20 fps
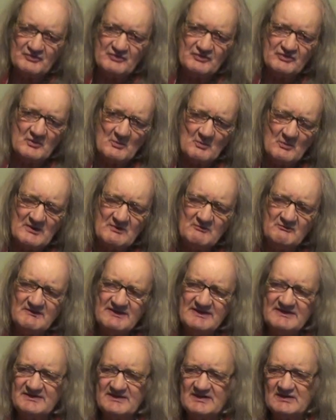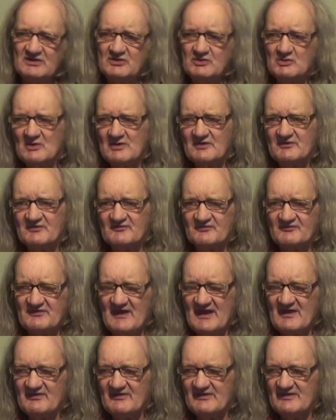that when reading you
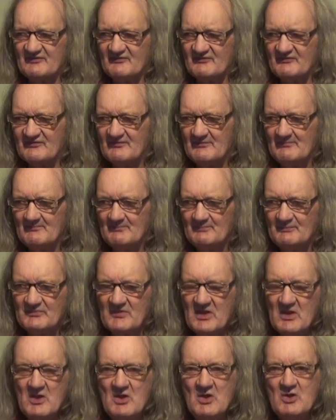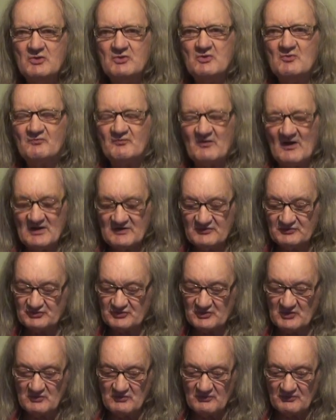understand this. You'll find
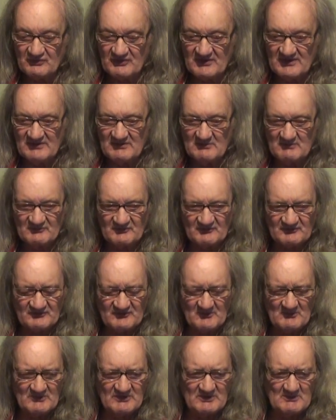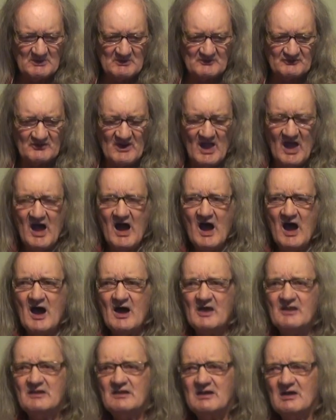truth in some of the most
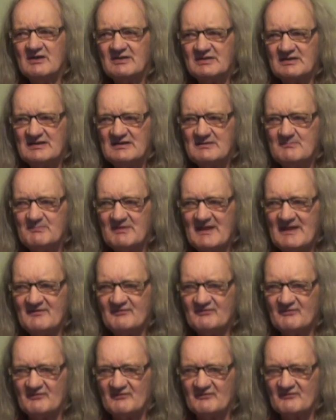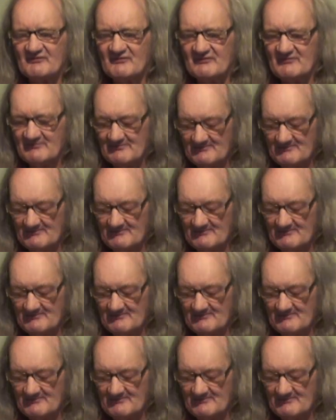unlikely places.